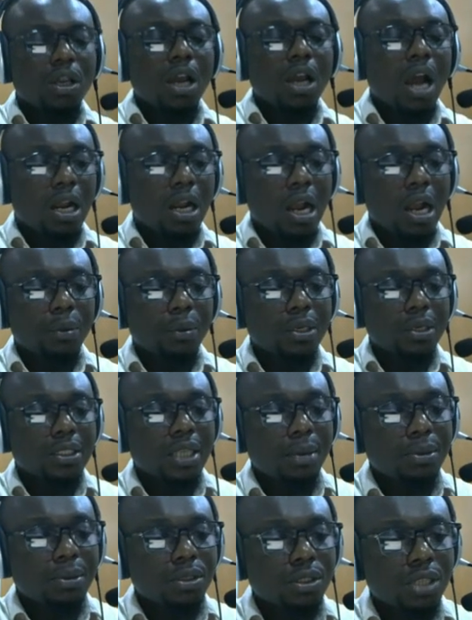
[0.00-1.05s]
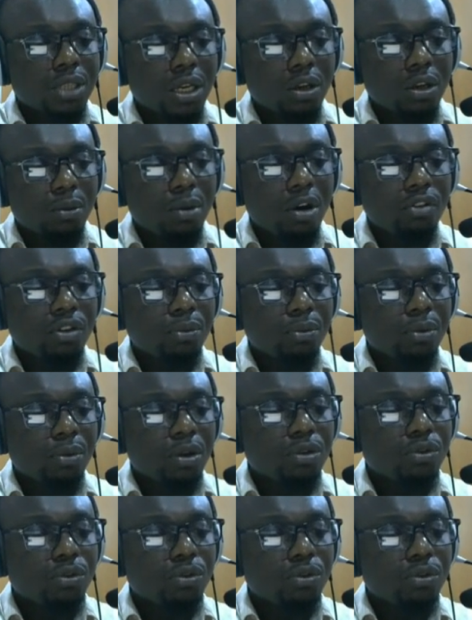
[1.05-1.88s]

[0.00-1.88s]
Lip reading: How can we determine the total number of the males?